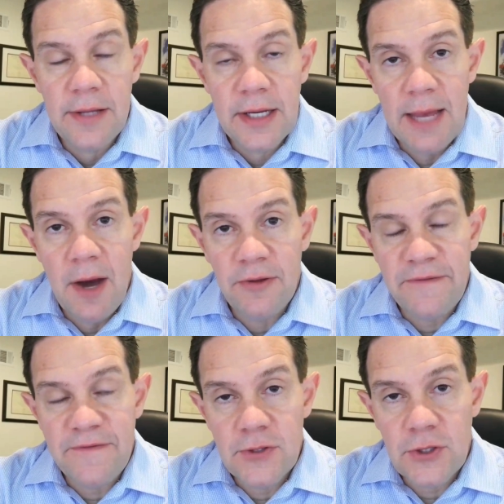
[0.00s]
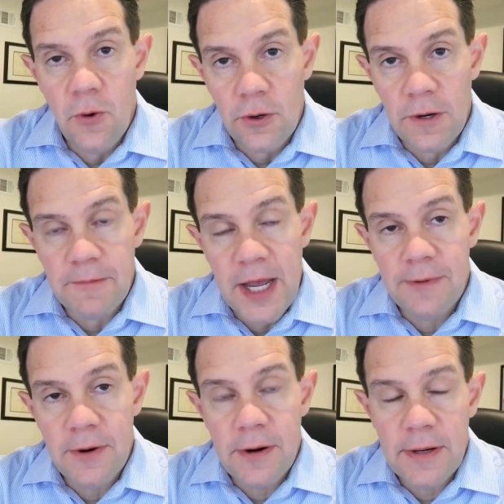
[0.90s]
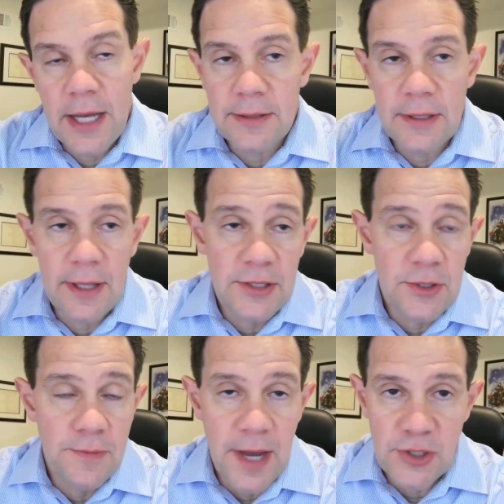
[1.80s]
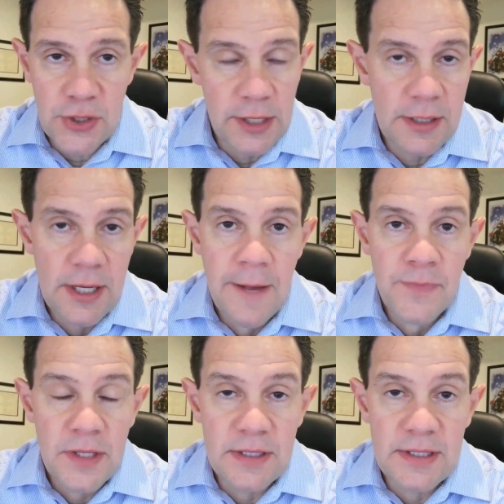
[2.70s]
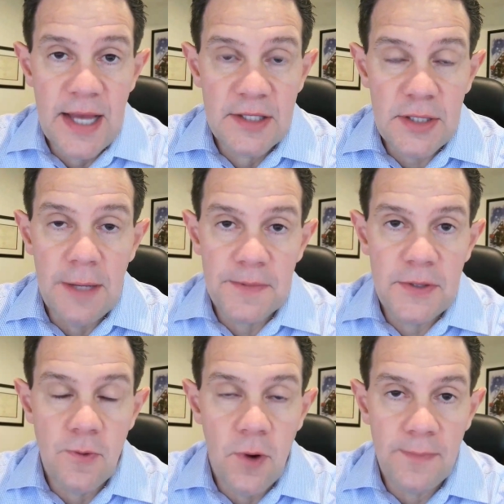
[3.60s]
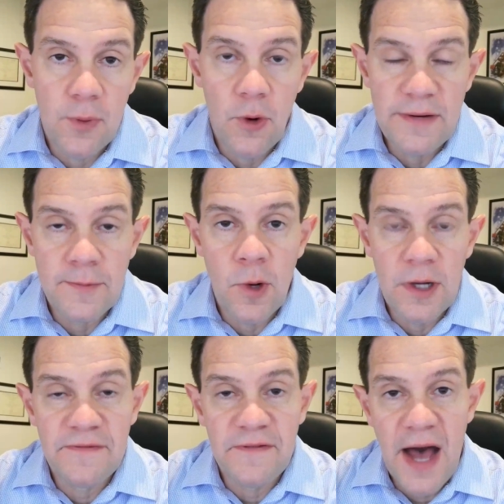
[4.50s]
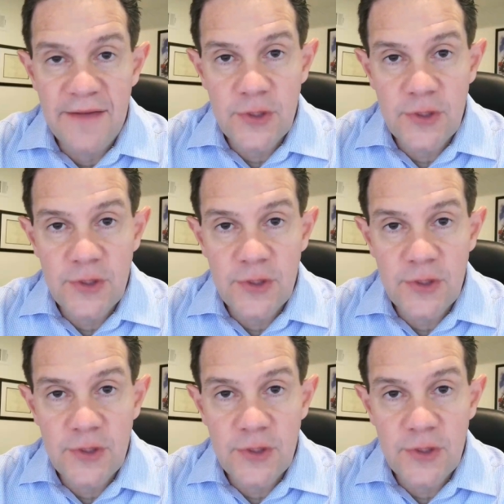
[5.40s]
they came out with the first quarter paper, and as you mentioned, the debt's up to 1.15